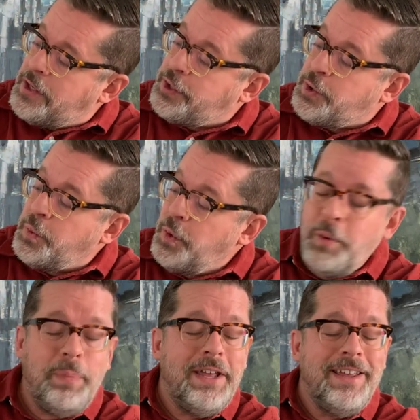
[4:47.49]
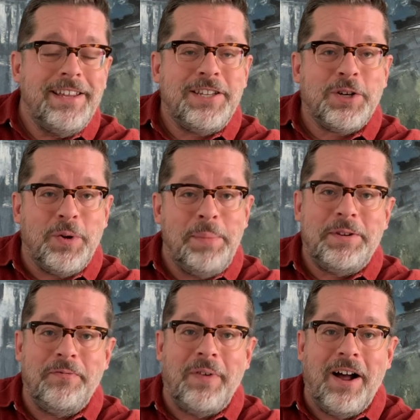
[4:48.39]
swoopy
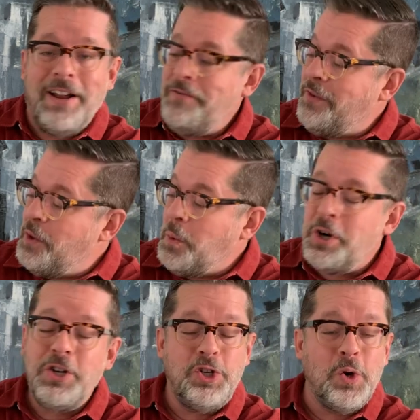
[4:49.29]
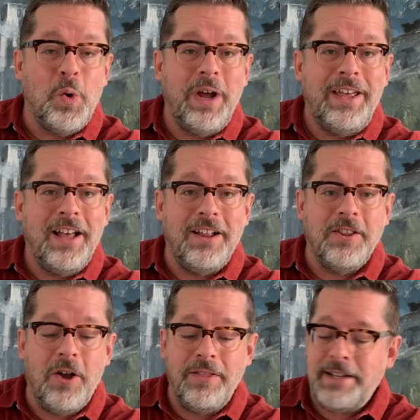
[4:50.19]
script font for the word joy
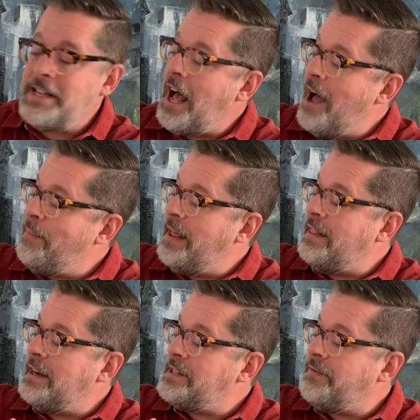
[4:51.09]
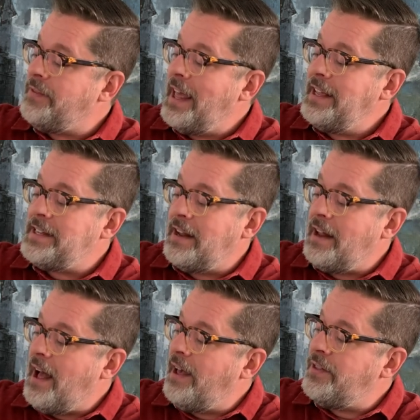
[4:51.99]
along the top, and then it's flanked on
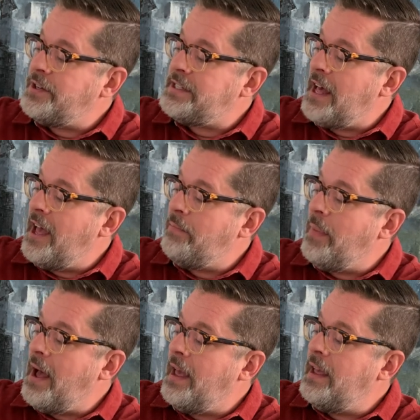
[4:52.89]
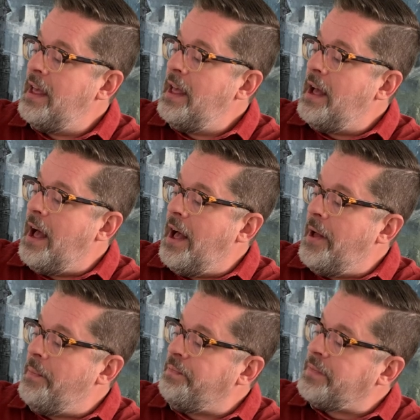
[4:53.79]
either side by
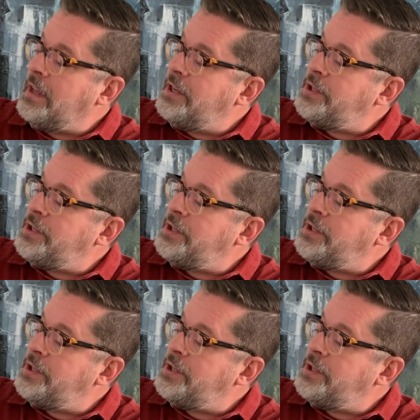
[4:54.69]
um,